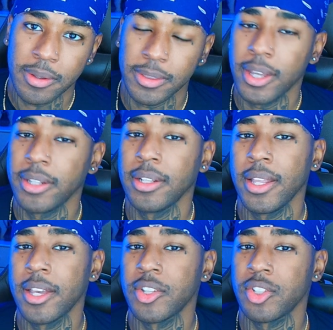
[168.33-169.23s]

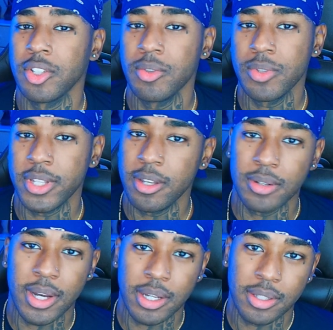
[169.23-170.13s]
Nonetheless, you
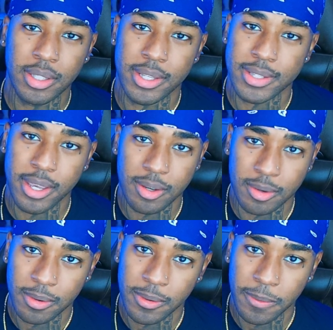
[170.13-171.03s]
still ugly as
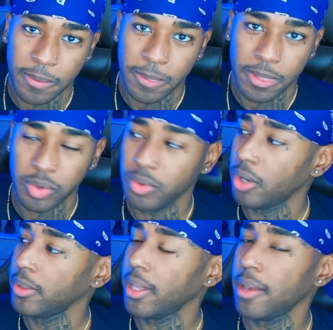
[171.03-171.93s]
hell. You
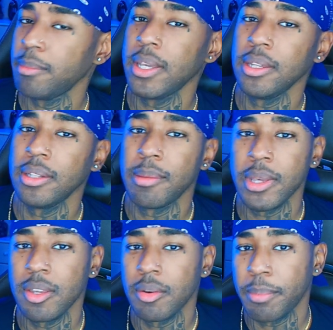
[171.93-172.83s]
know what that means? That
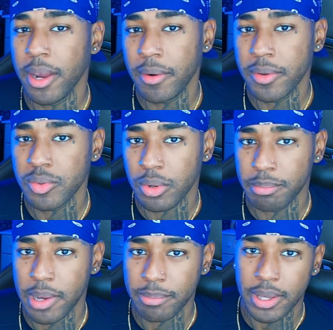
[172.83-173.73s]
means your parents were
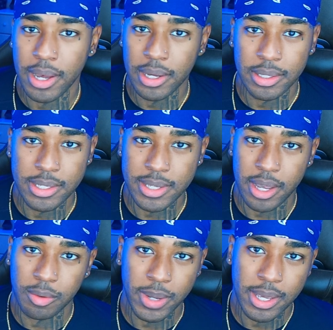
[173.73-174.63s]
bumping uglies
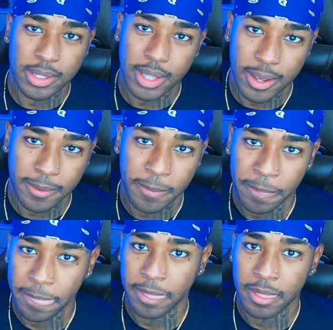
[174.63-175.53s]
out of wedlock.
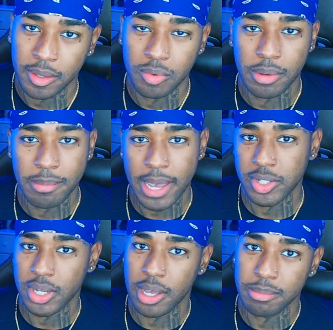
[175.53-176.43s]
You a
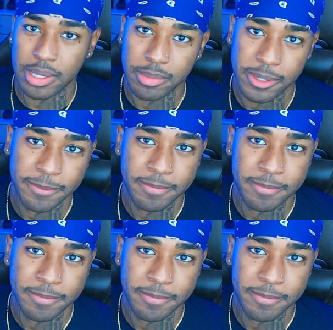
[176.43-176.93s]
backshot baby.